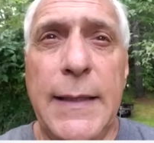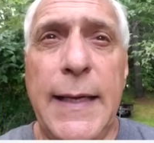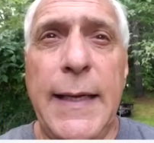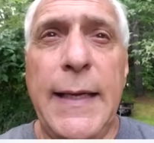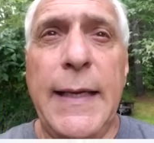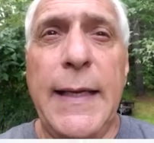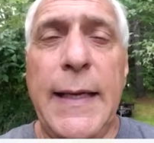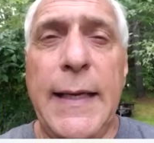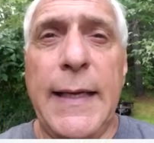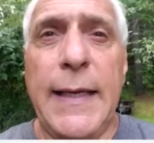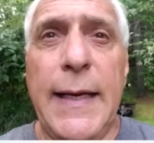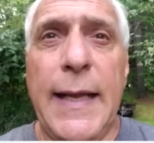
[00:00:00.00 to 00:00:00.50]

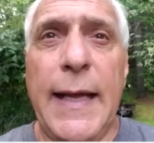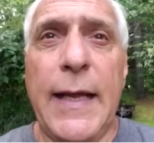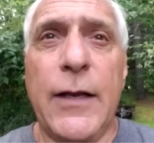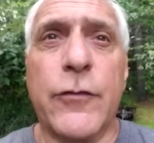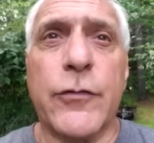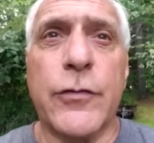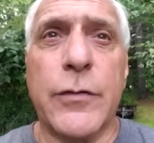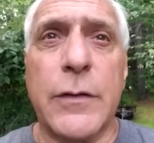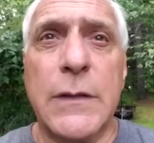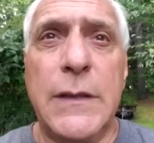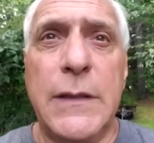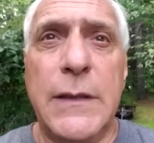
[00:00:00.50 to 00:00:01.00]
They had
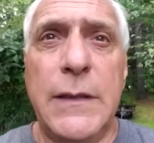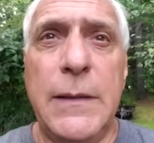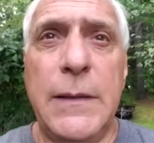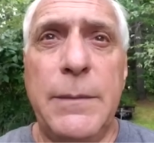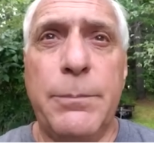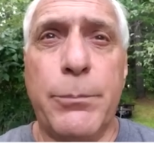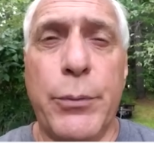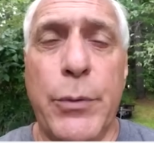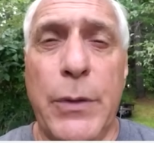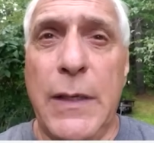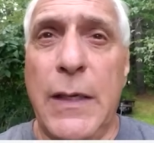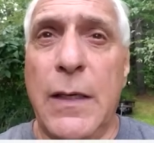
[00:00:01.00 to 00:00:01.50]

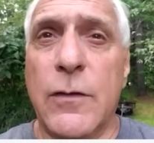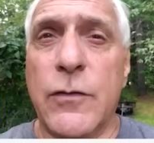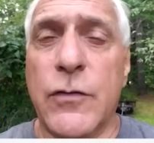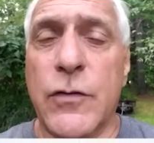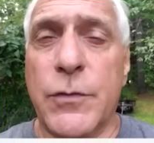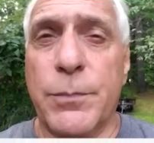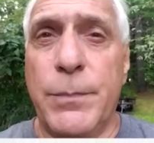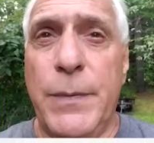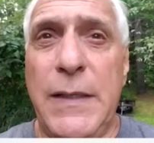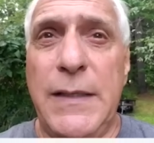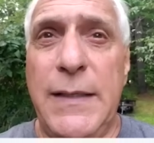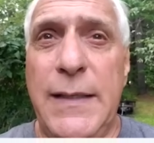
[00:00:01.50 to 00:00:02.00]
actually
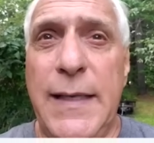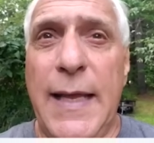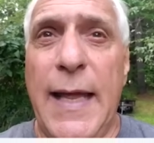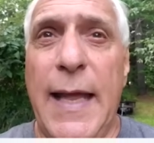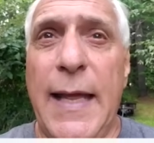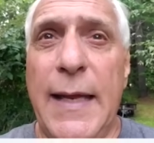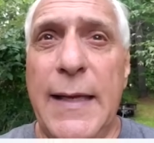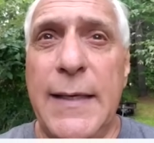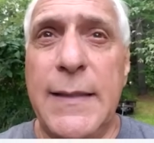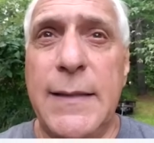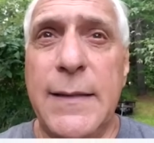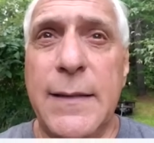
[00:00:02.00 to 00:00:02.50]
pronounced me
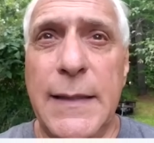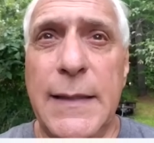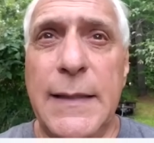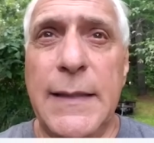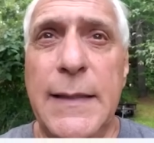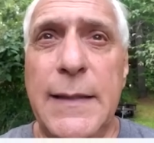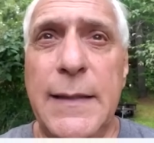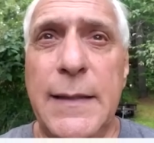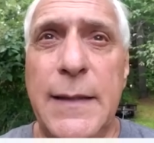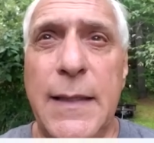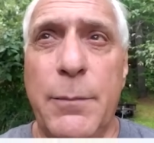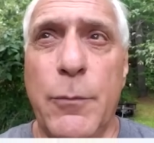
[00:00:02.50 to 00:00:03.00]
dead
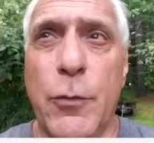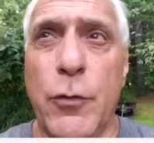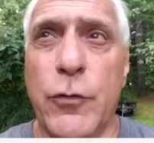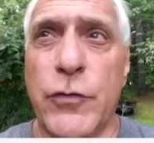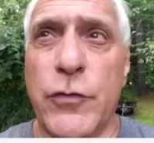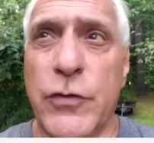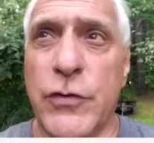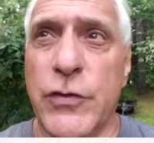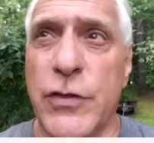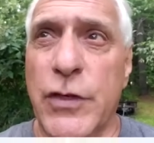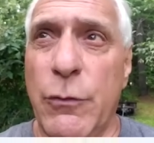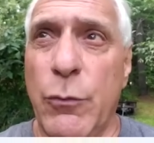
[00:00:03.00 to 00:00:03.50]
in the
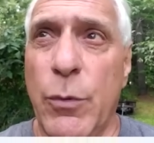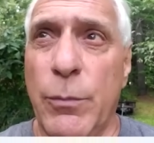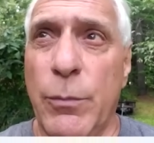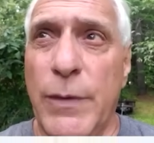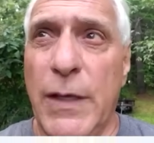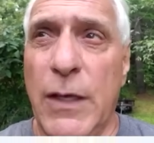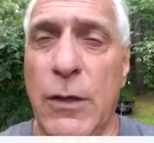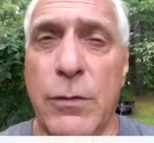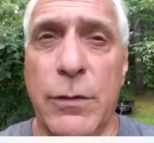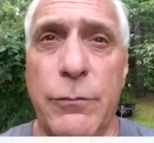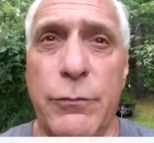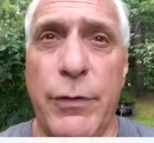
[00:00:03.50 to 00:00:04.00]
emergency room.
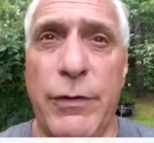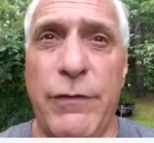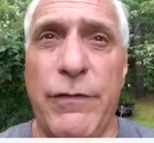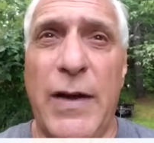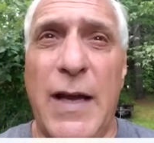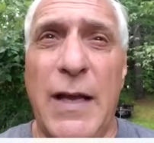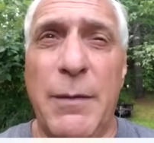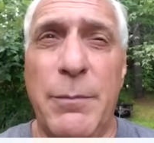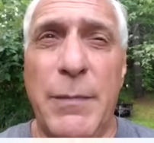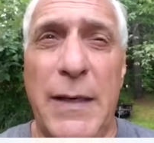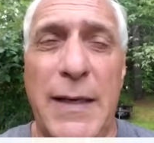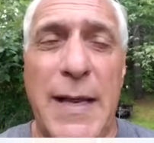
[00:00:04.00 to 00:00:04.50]
They couldn't
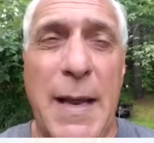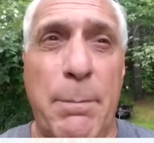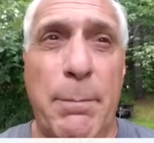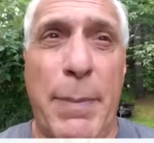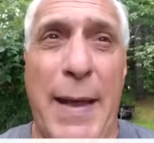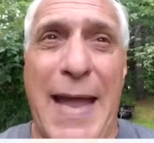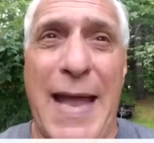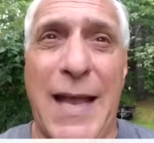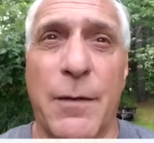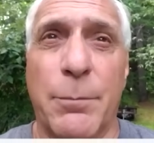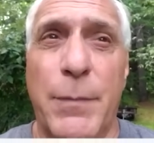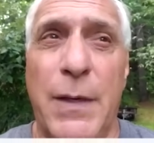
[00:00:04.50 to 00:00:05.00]
revive me. They
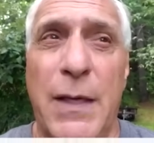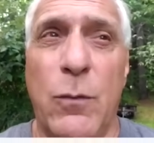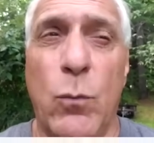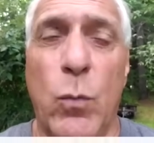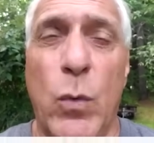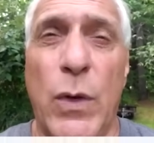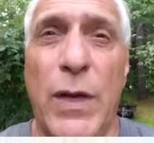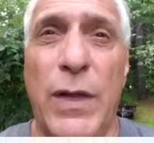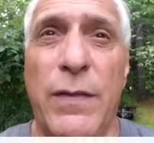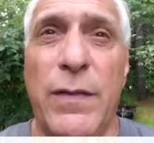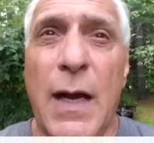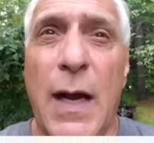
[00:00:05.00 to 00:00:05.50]
packed me
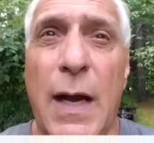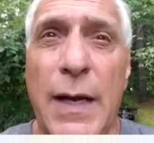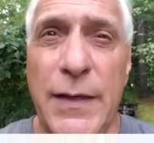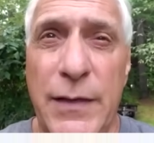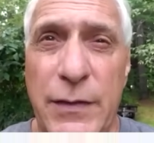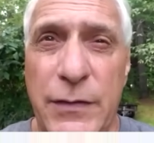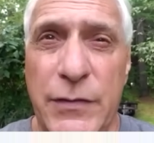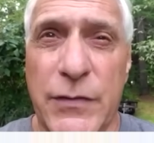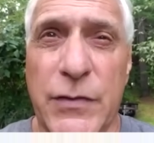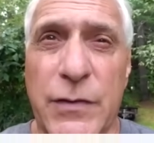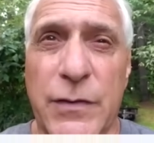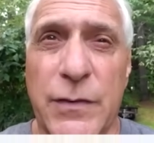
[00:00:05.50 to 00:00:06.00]
with
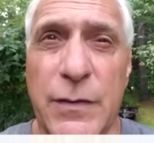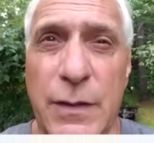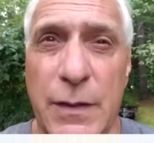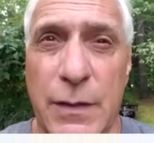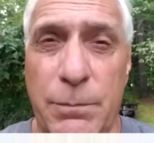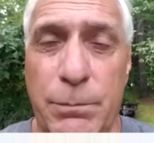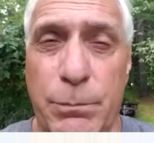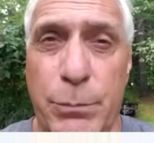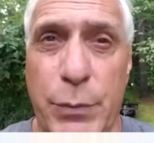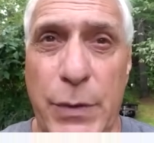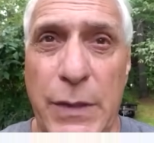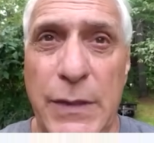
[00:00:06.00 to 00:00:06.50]
ice to
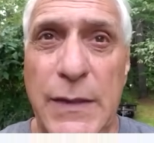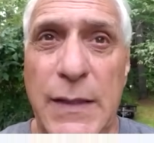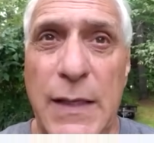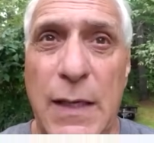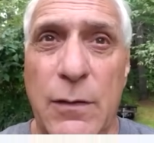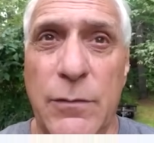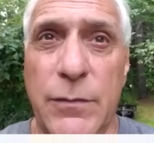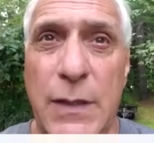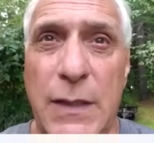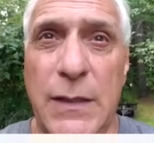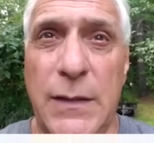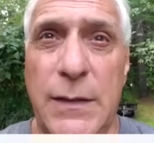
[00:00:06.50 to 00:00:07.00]
bring
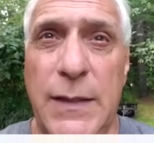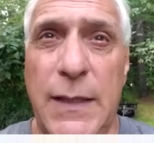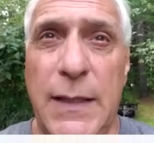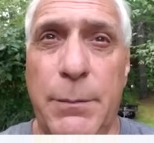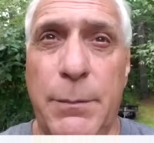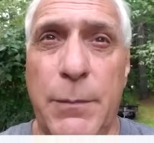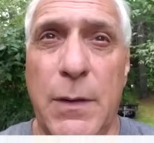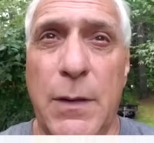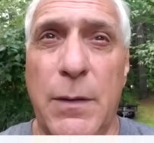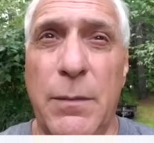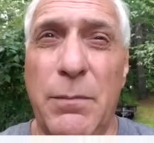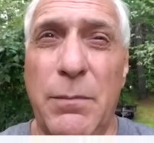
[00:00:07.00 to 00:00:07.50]
down the
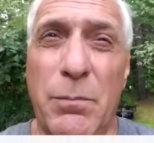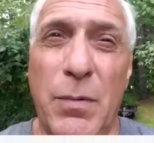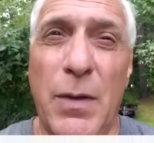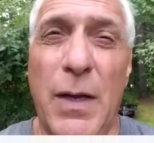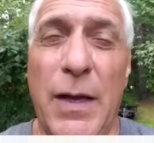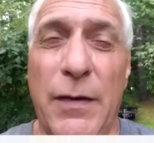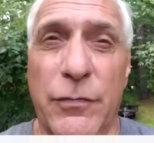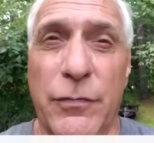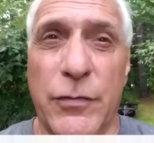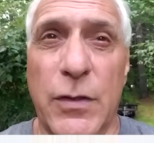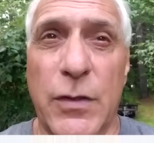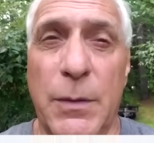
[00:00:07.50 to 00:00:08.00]
edema and
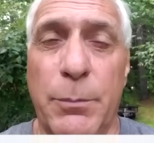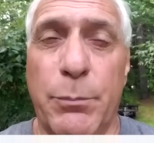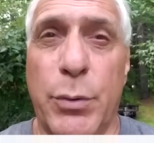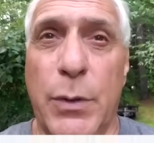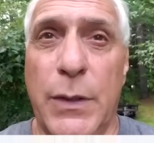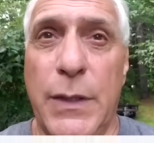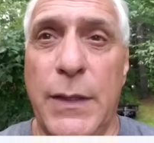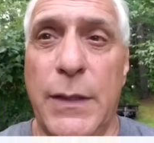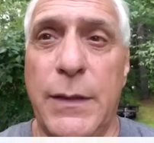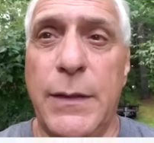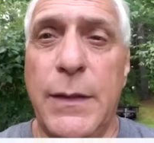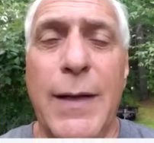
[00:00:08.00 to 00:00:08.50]
actually
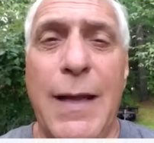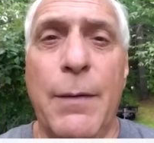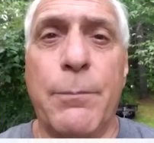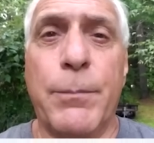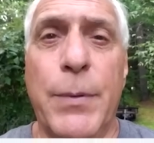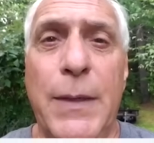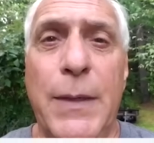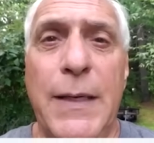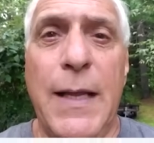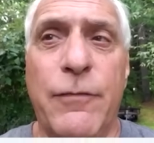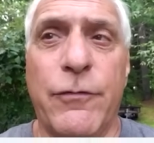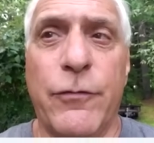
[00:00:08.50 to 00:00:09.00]
put in
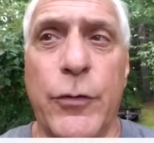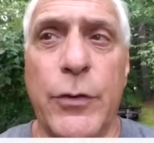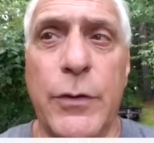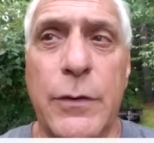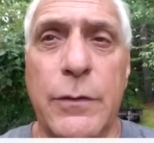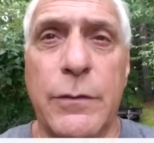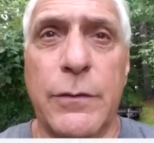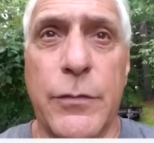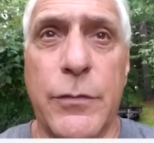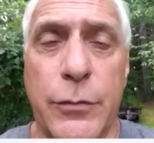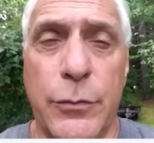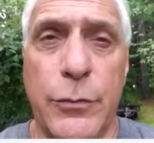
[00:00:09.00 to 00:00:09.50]

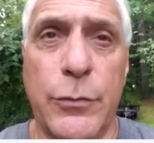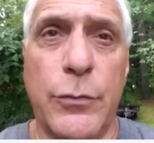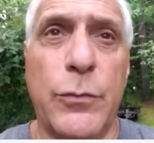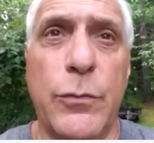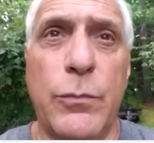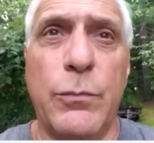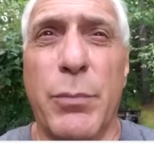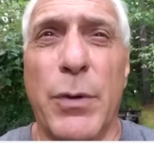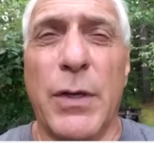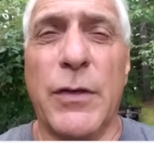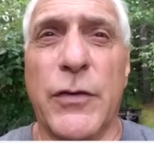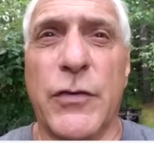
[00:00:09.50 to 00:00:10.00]
epinephrine
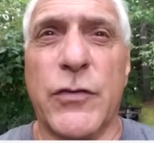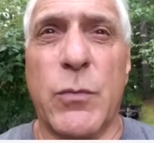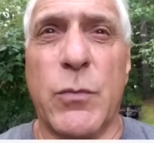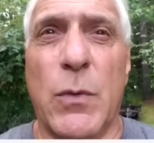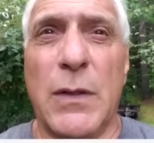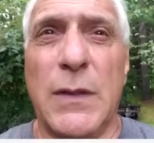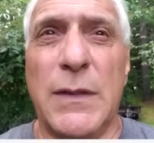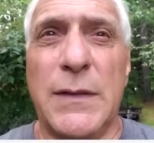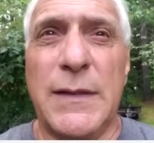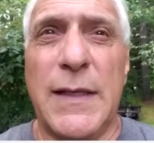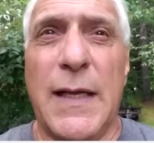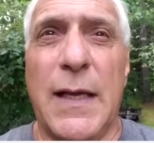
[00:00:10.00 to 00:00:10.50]
to bring the
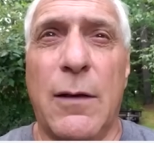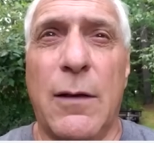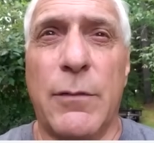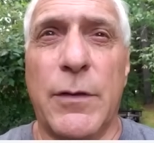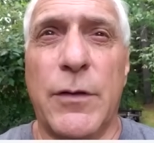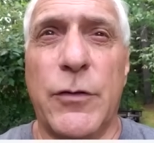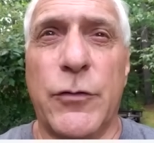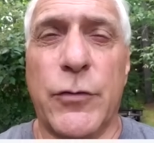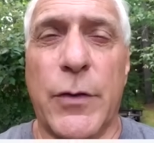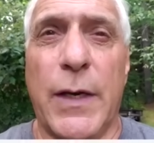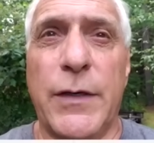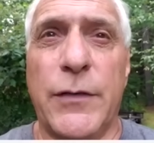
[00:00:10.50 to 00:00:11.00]
swelling down
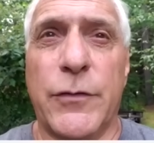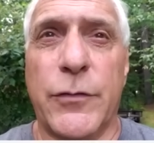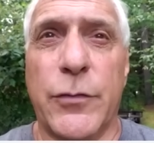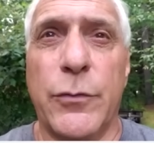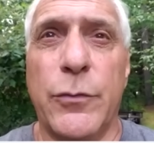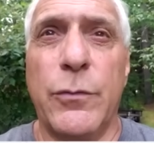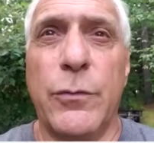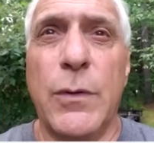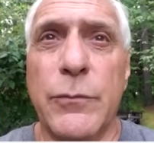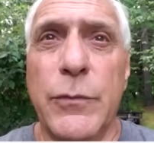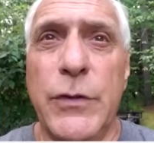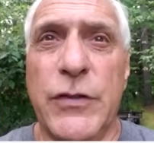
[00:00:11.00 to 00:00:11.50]
and try
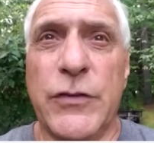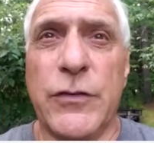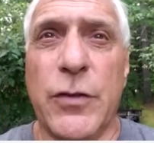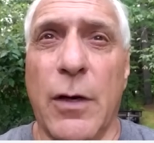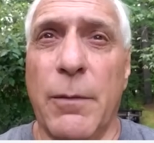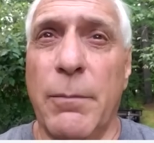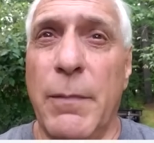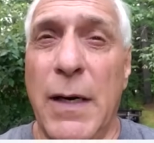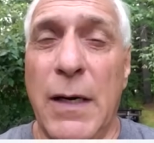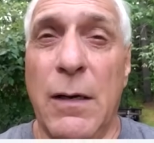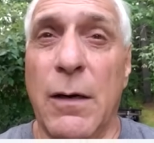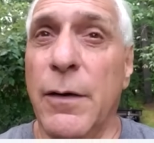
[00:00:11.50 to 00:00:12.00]
to
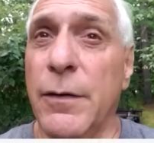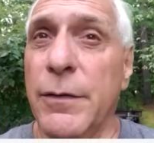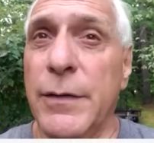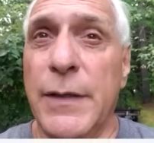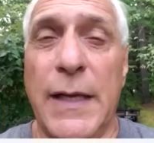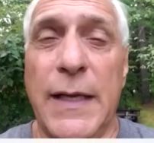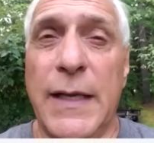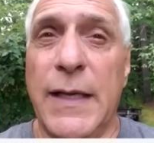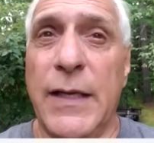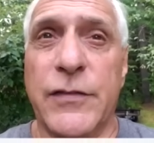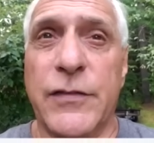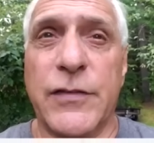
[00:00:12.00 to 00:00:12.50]
restart my heart.
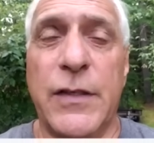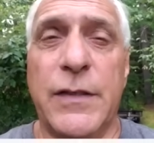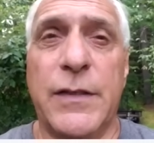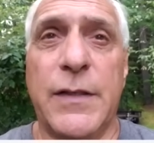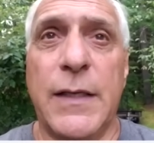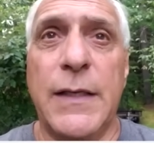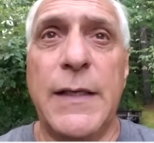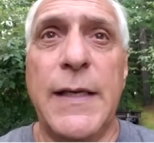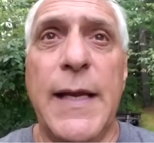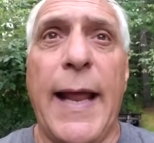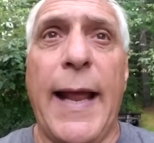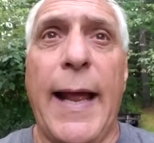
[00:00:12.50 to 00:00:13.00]
And I guess it
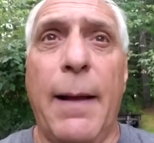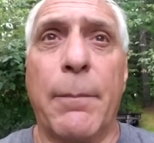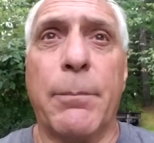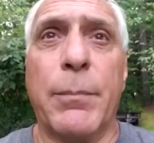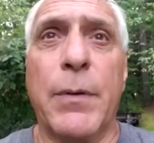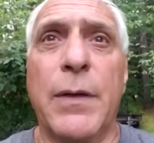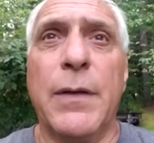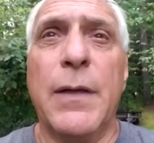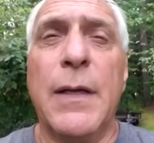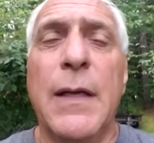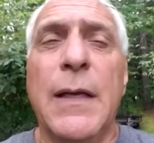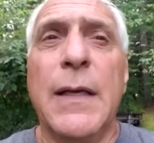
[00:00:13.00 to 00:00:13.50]
didn't
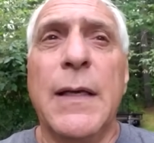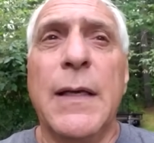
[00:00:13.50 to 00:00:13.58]
happen.